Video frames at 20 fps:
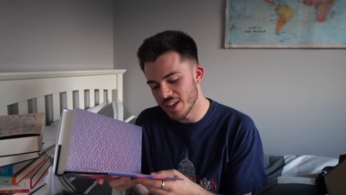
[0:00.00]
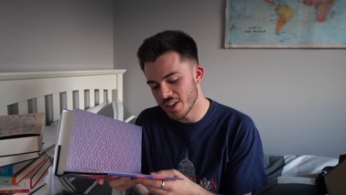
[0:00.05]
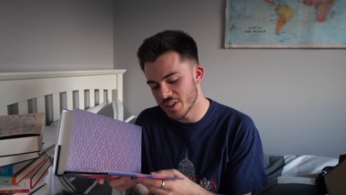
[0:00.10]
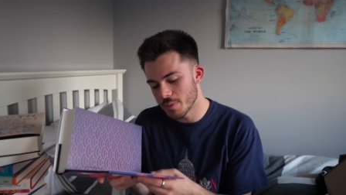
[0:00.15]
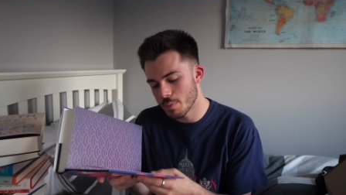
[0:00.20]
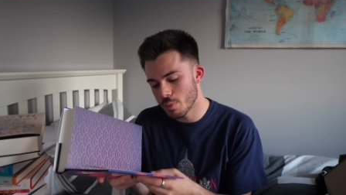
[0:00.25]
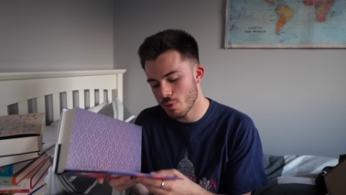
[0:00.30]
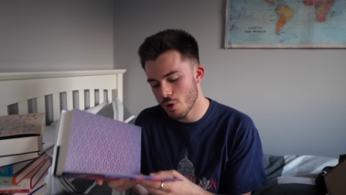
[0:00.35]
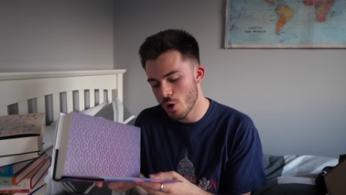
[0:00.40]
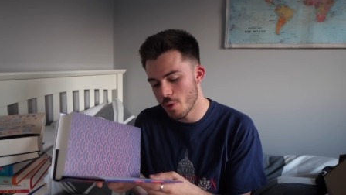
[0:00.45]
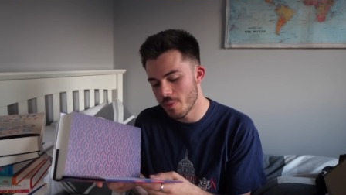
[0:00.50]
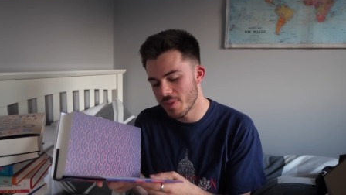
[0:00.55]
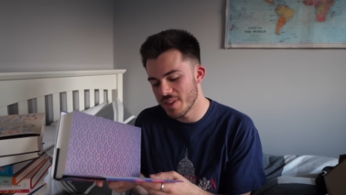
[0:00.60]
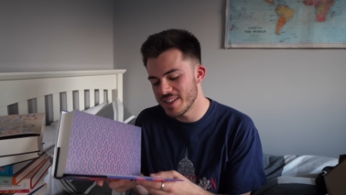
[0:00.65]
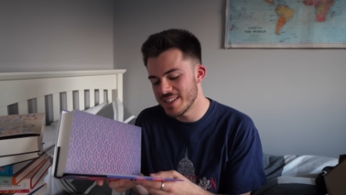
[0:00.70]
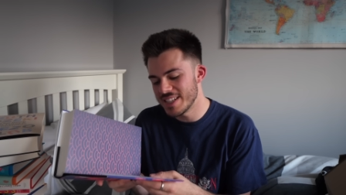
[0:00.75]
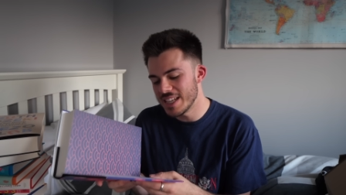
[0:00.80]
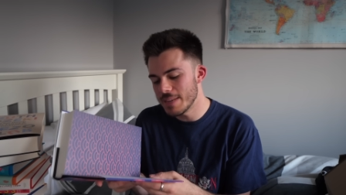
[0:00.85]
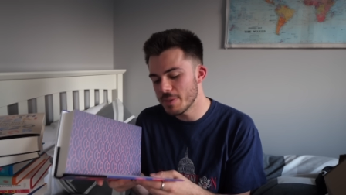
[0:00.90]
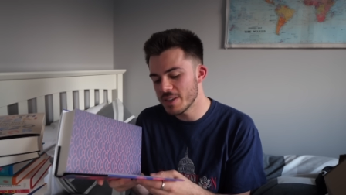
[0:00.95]
her to probe the
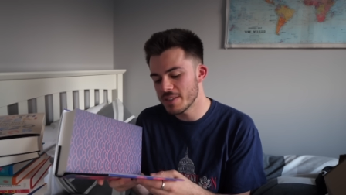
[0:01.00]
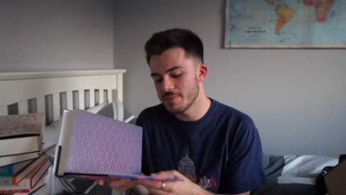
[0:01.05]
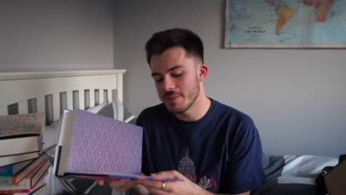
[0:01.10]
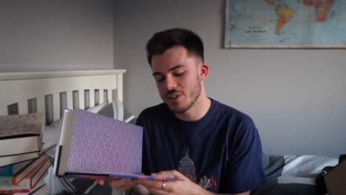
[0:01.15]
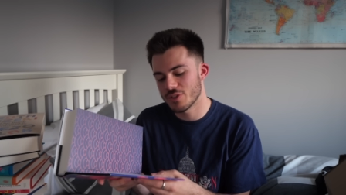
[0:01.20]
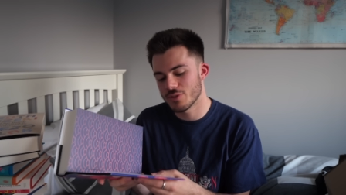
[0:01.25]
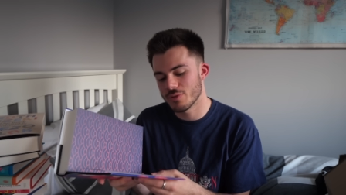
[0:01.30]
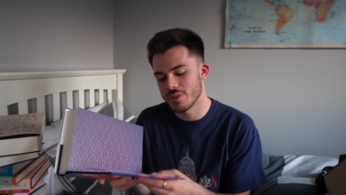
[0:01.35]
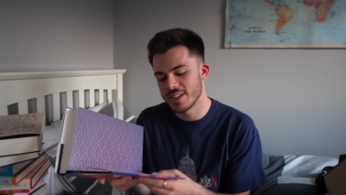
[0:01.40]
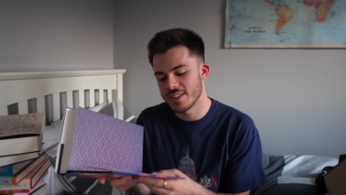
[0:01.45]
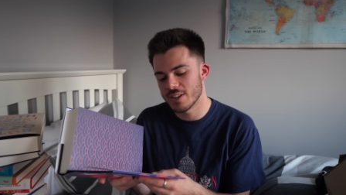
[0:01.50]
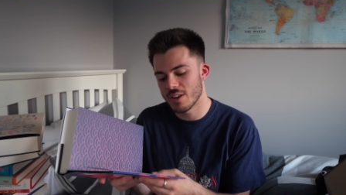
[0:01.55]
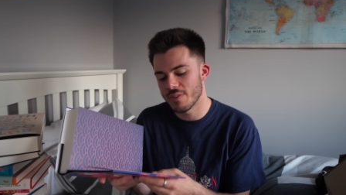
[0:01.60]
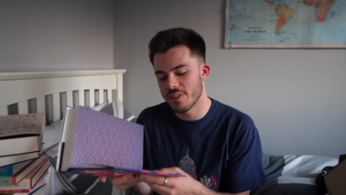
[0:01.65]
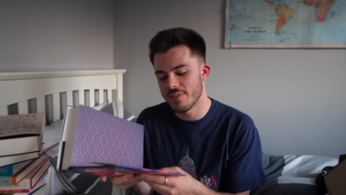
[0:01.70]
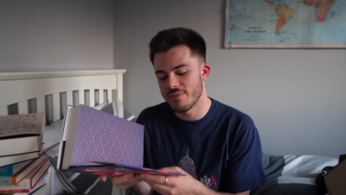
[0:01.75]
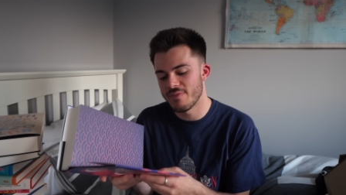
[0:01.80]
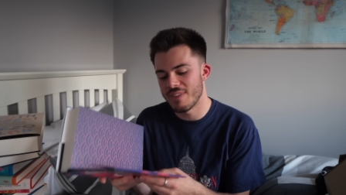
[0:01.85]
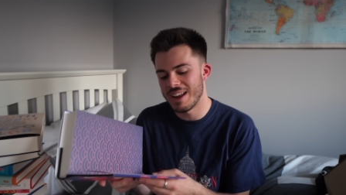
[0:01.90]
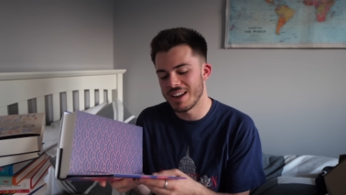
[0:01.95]
deepest mysteries of
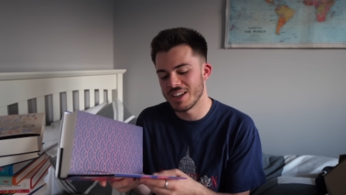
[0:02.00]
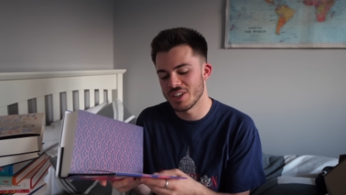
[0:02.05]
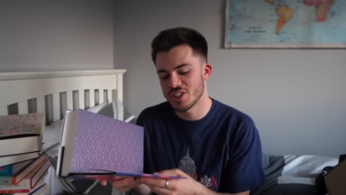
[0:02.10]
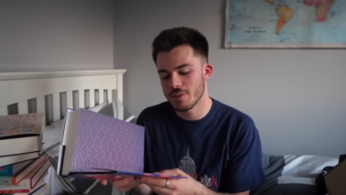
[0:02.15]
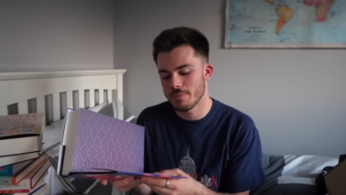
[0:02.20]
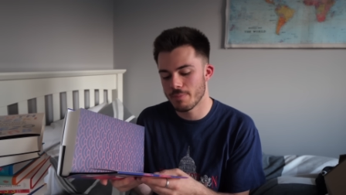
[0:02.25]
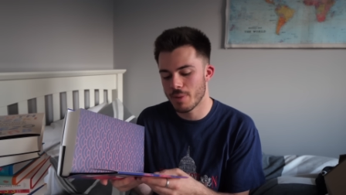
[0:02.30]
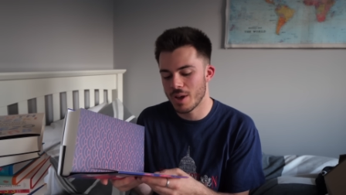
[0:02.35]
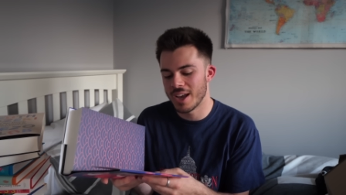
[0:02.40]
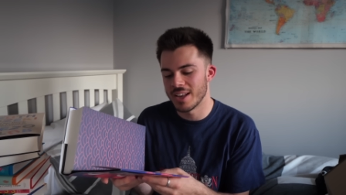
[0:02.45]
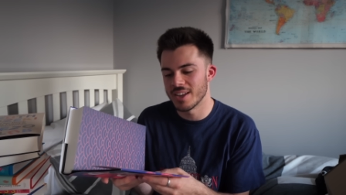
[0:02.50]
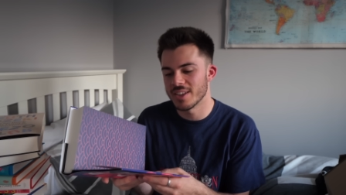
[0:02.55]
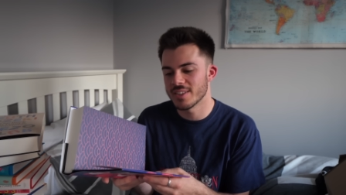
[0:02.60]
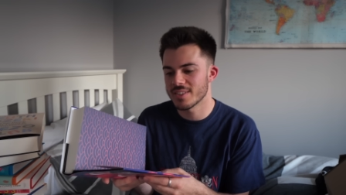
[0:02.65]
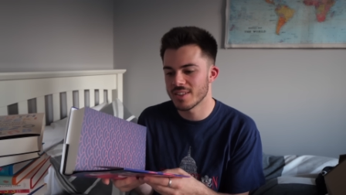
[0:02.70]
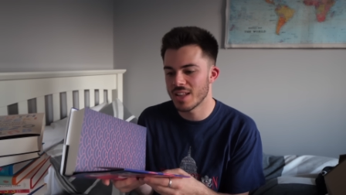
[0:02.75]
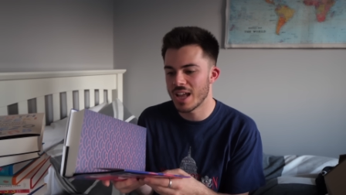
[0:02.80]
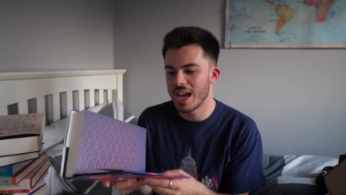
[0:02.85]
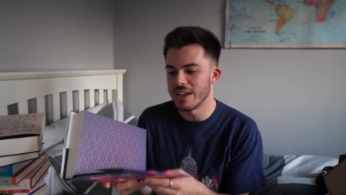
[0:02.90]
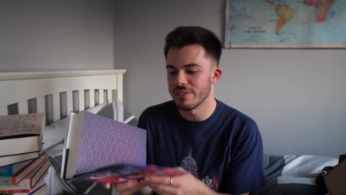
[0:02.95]
the vanished
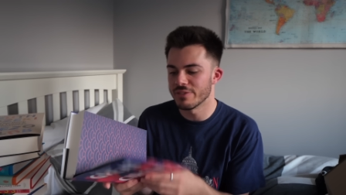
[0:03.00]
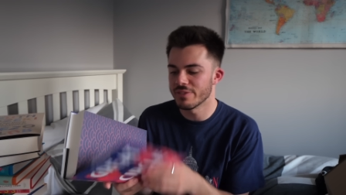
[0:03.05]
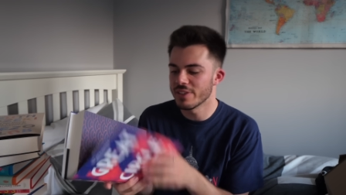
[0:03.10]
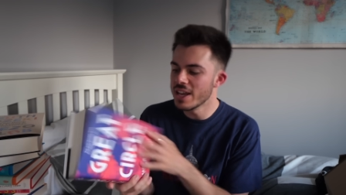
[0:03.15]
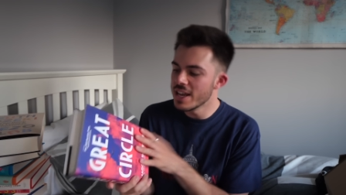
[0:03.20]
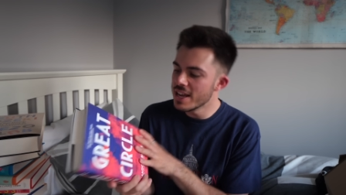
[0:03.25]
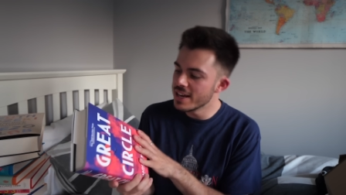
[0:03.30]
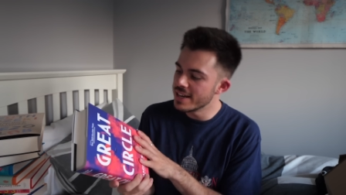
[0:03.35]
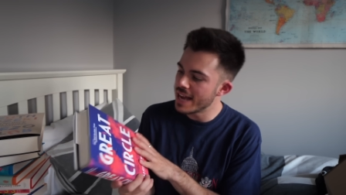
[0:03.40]
pilot's life.